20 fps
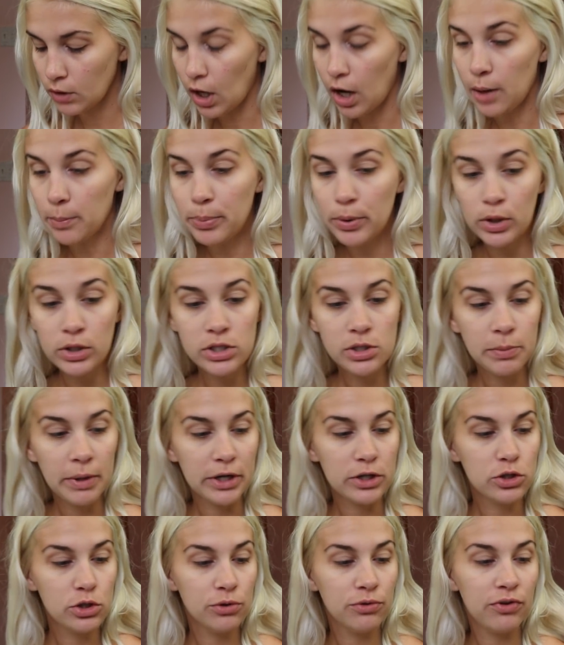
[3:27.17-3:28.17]
I put
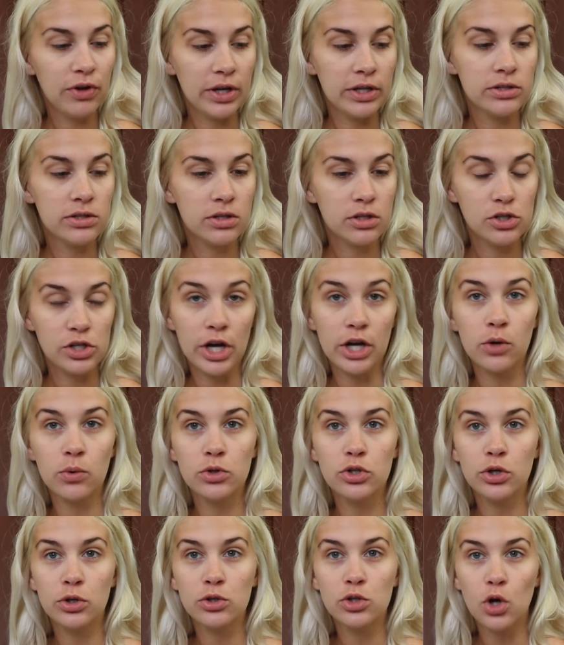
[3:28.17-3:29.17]
my Too Faced Shadow
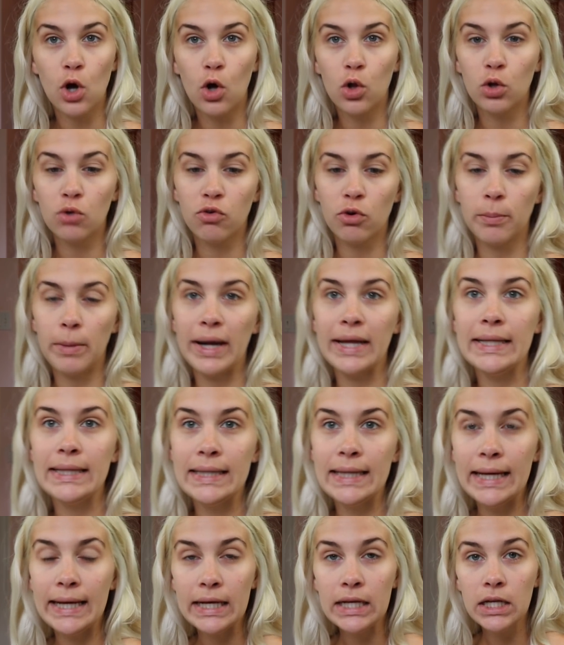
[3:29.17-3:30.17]
Insurance all over my
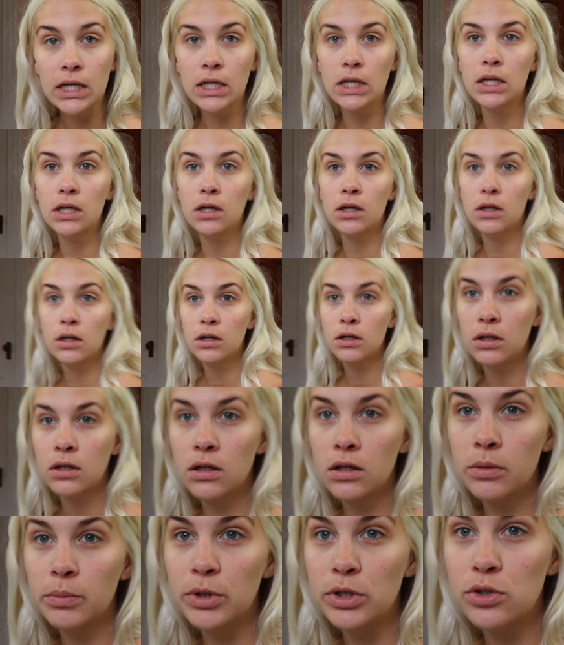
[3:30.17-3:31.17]
lid.
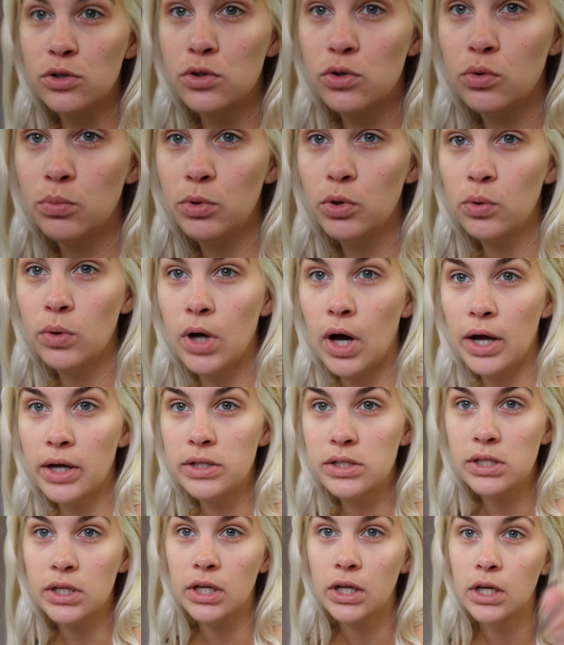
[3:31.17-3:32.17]
Let me zoom you
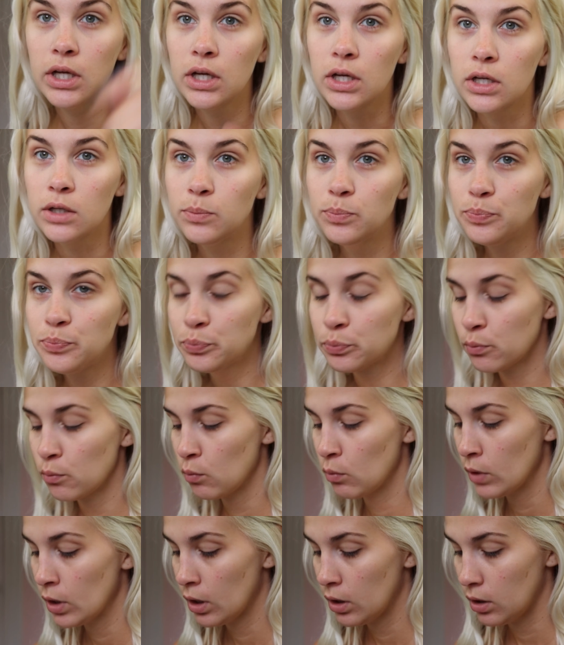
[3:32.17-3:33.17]
guys in.
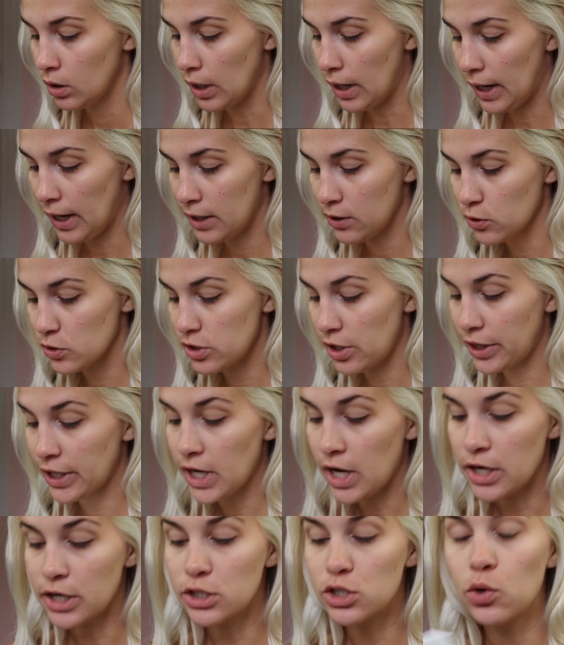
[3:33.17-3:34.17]
And there's
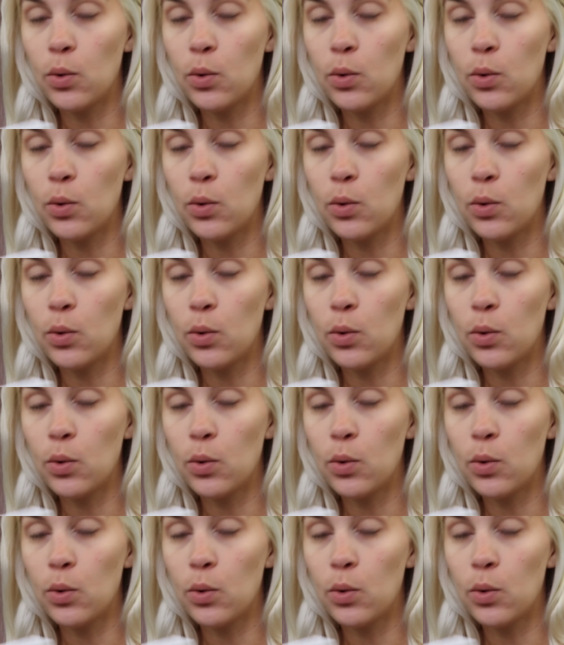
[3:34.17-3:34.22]
nothing on it.